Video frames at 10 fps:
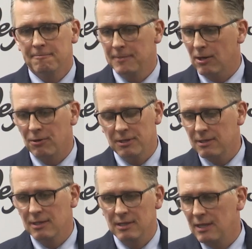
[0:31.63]
You know, you,
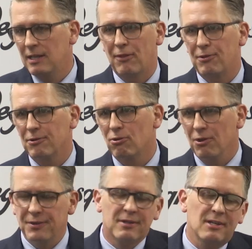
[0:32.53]
you need that third
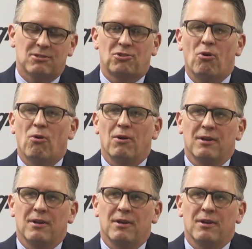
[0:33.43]
goal. They're going to score.